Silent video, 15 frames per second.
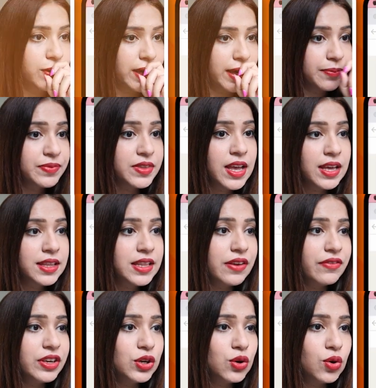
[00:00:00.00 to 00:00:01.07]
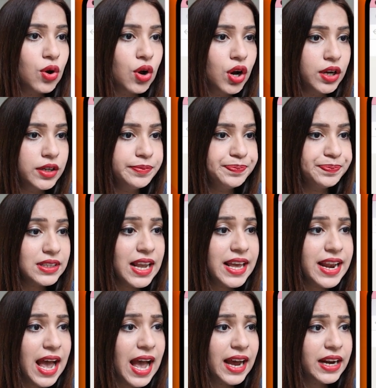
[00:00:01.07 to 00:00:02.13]
Okay. Then we go on
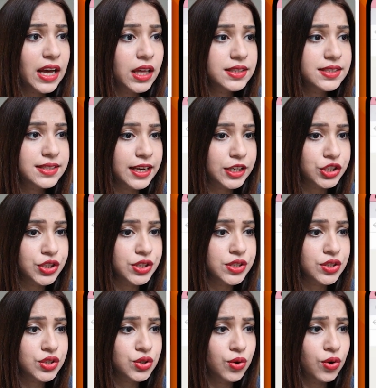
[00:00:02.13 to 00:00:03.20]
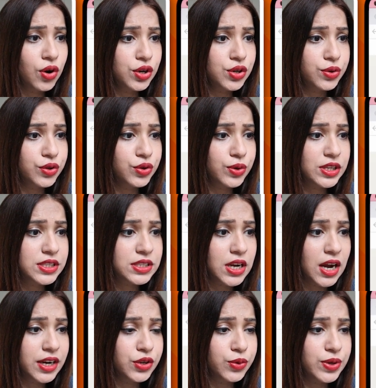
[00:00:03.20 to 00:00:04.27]
and add other sections. So all you can
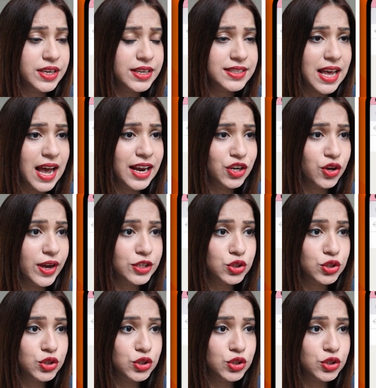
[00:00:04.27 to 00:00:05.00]
start doing is add your